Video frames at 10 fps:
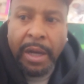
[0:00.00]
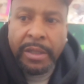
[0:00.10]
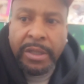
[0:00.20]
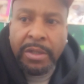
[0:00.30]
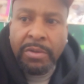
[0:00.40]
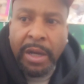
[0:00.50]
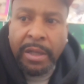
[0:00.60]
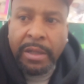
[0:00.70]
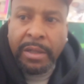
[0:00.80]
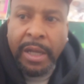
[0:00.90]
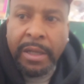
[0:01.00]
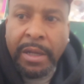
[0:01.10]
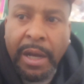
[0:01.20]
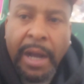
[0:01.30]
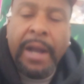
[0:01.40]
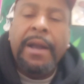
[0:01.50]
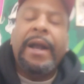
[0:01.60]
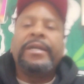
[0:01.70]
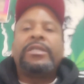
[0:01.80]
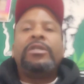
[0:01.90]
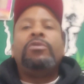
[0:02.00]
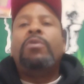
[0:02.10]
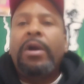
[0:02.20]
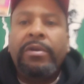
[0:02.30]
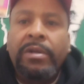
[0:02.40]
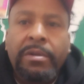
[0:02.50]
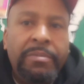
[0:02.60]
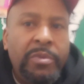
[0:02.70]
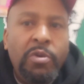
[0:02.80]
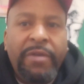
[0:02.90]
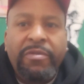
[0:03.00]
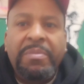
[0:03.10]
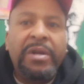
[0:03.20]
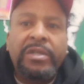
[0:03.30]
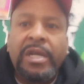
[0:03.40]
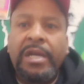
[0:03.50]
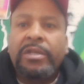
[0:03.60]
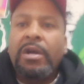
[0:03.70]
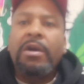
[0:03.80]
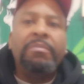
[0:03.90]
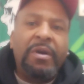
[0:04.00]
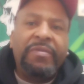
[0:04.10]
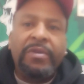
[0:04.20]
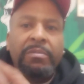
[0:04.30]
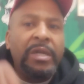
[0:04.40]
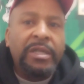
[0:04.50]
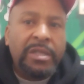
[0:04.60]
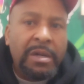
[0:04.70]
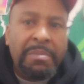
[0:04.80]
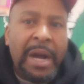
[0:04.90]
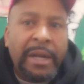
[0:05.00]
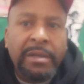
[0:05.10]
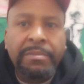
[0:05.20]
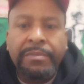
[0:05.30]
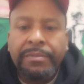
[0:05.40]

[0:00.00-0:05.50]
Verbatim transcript: I see you I like I see you hurting them. You have a better chance of hurting both of them niggas to the body.